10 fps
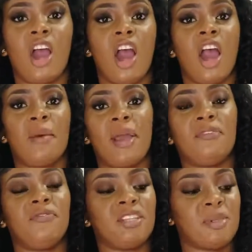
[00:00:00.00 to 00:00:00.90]
arm and
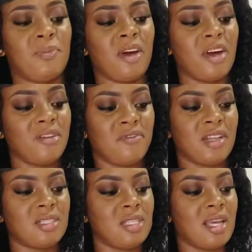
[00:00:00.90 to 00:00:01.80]
fits
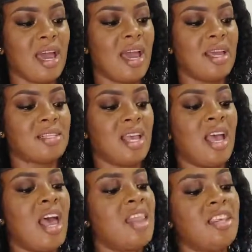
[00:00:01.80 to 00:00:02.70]
perfectly, guys.
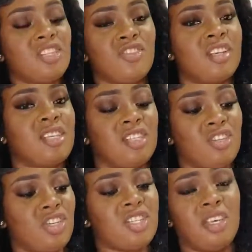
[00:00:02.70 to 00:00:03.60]
This dress is
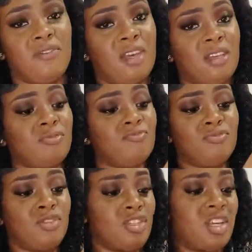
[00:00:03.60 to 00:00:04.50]
just giving.
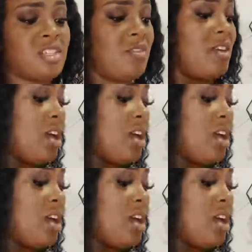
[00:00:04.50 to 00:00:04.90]
It's just giving